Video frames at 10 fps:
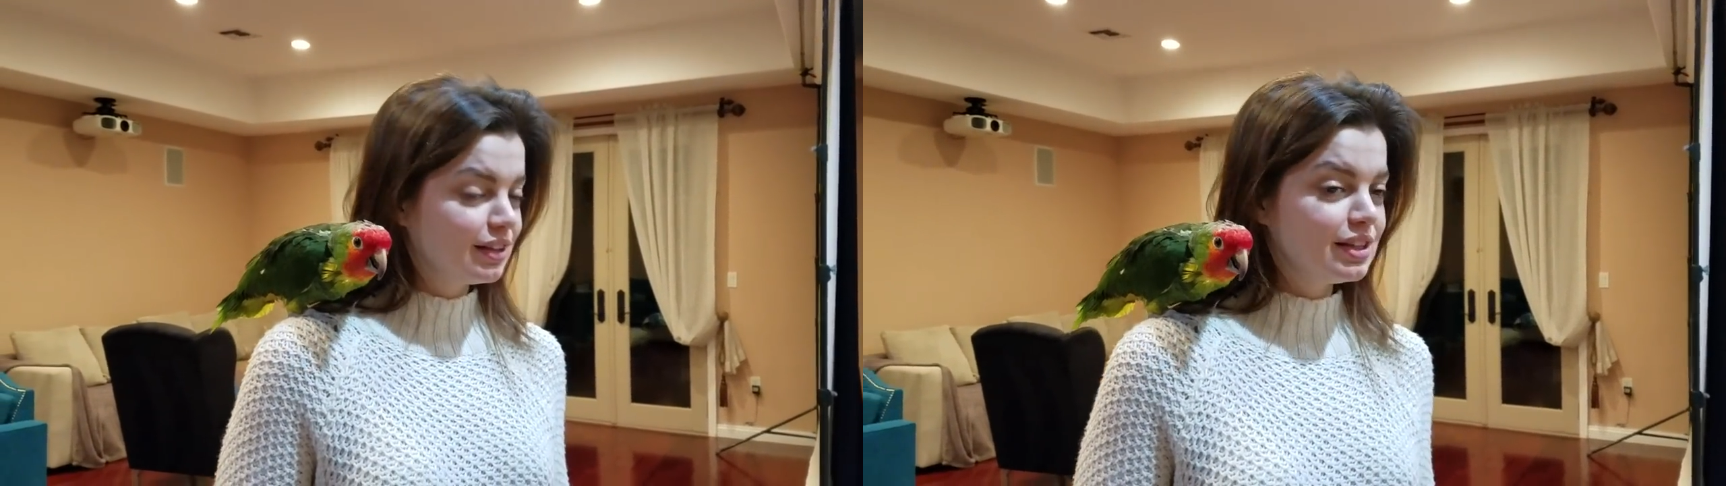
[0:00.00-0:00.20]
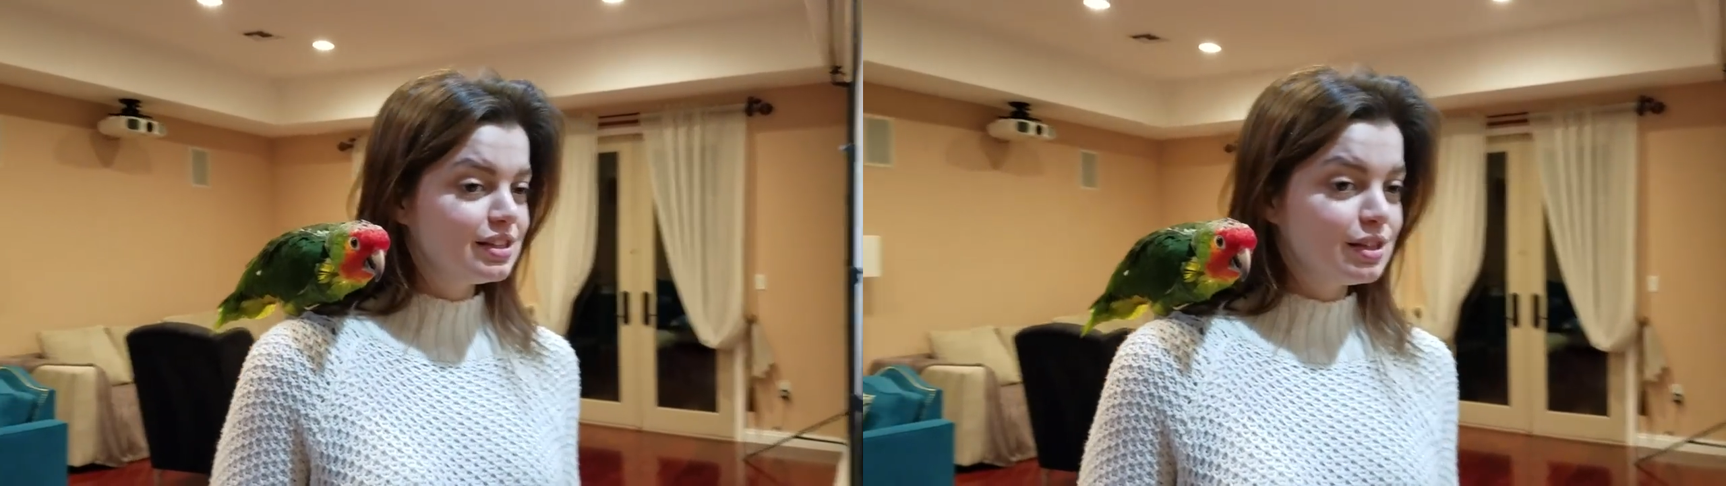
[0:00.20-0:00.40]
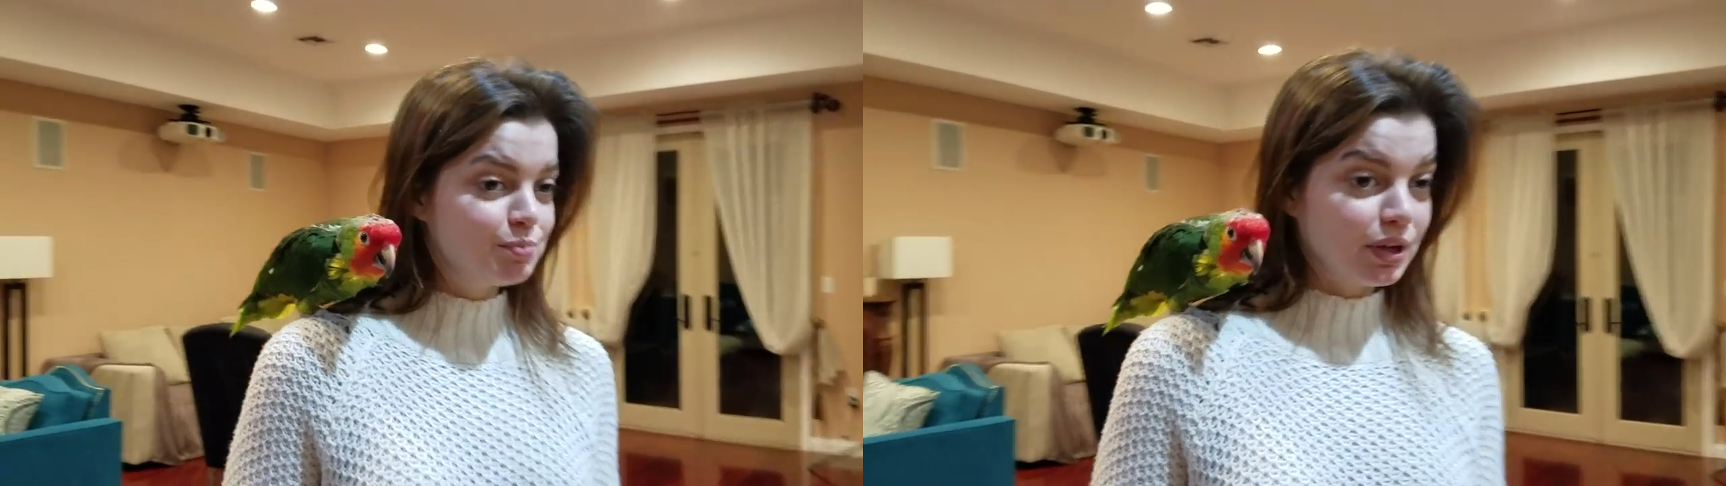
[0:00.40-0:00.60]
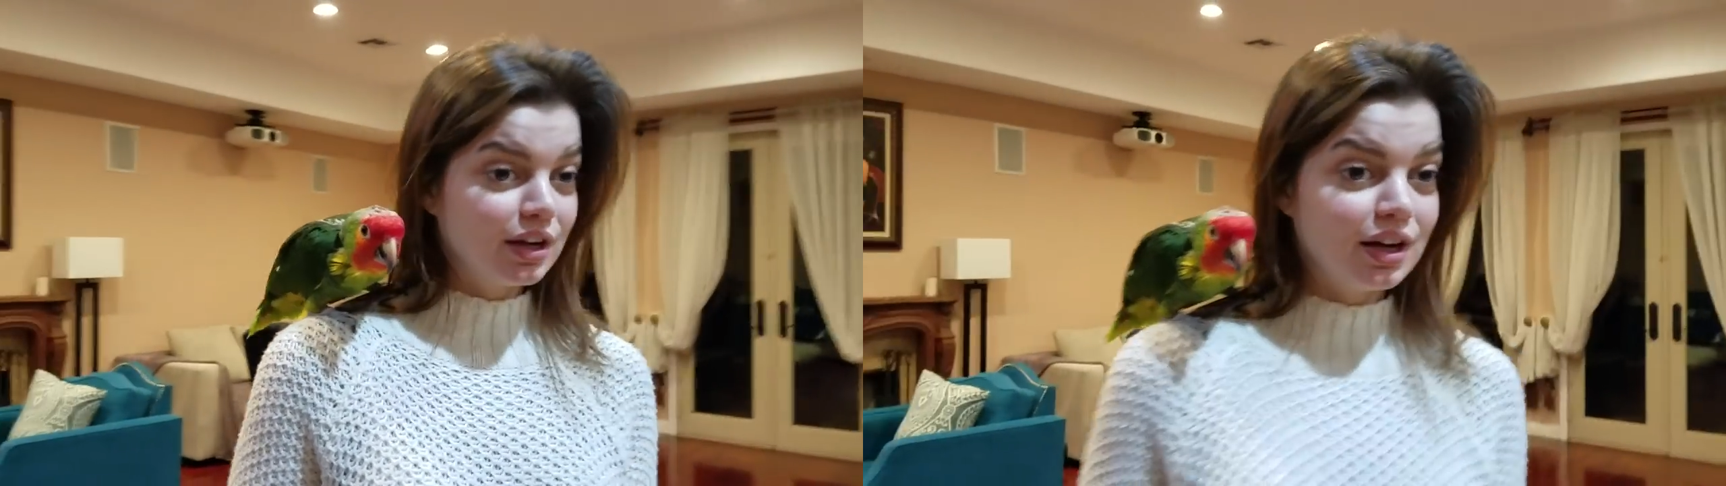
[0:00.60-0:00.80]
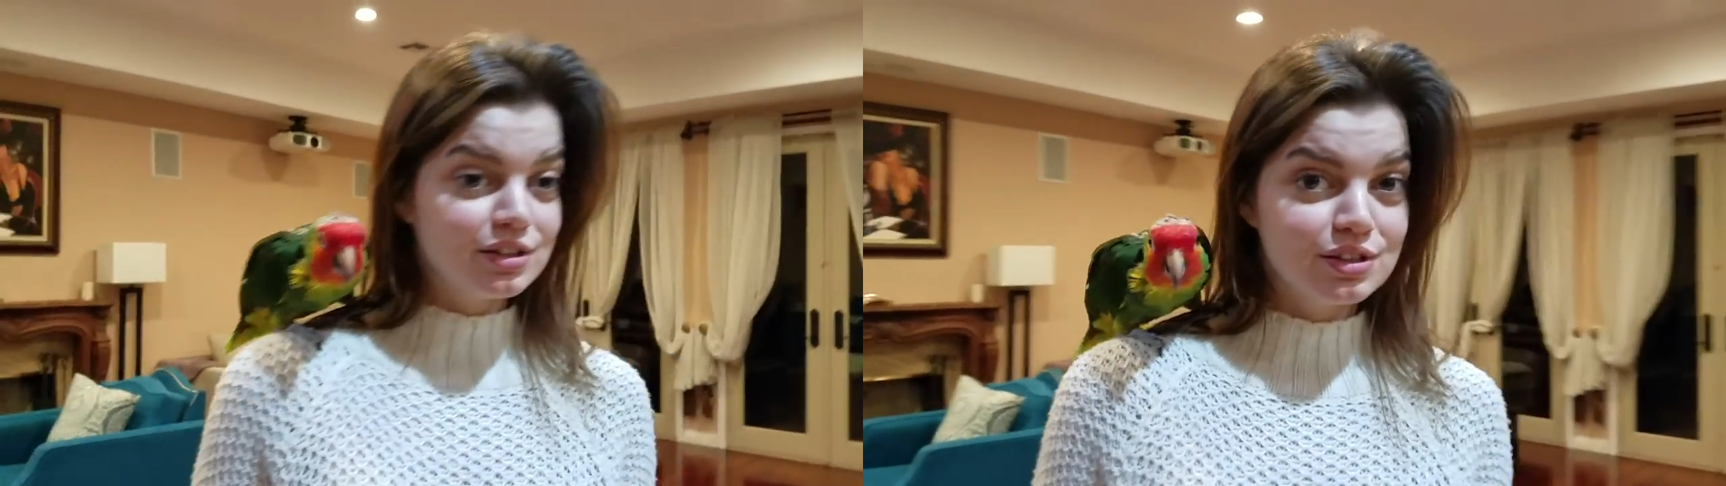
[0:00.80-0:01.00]
This is
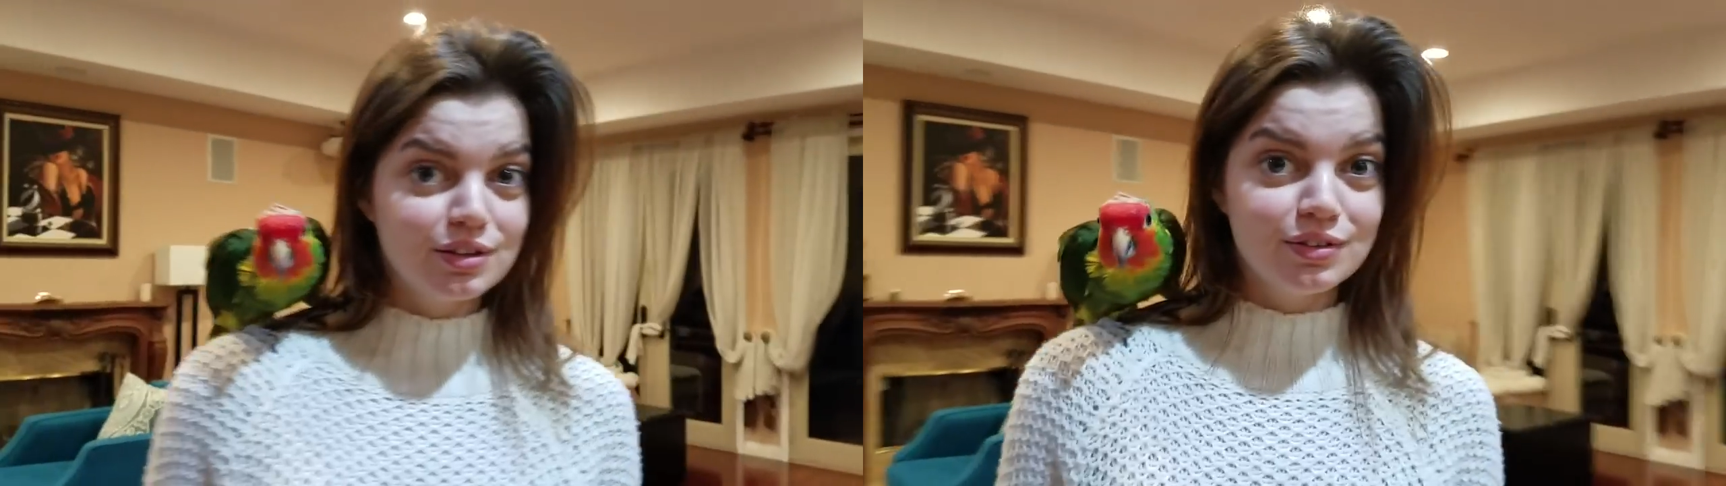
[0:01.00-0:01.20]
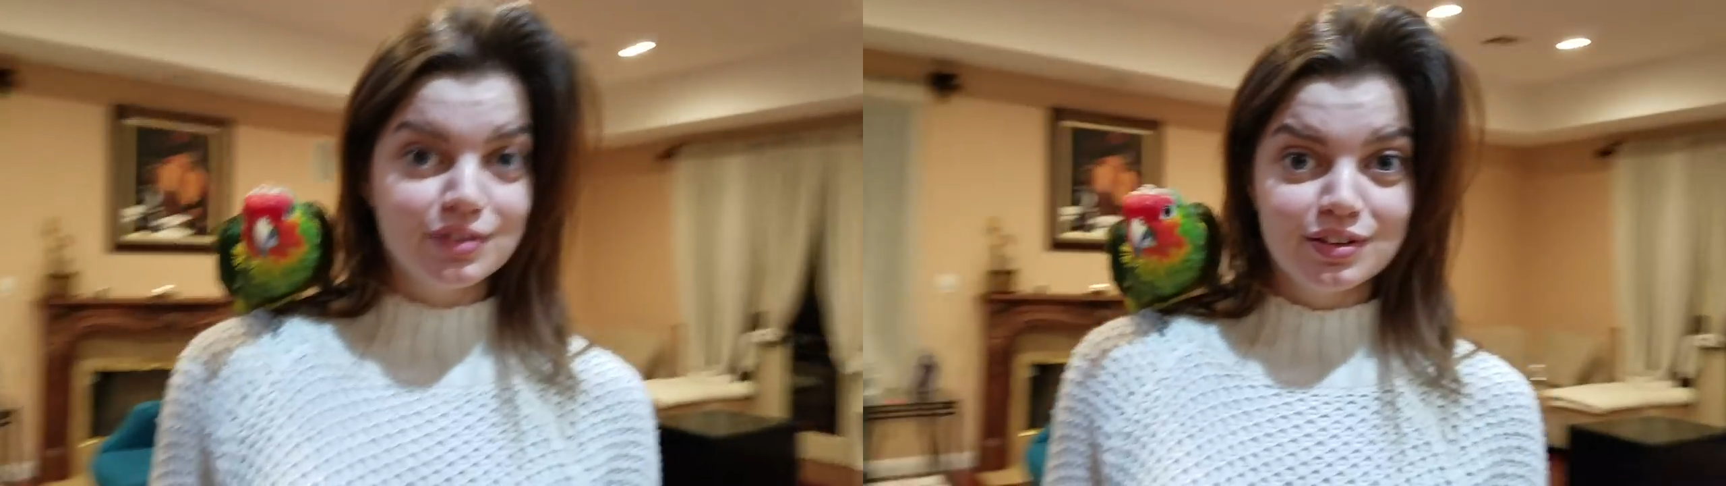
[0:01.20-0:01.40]
Picasso.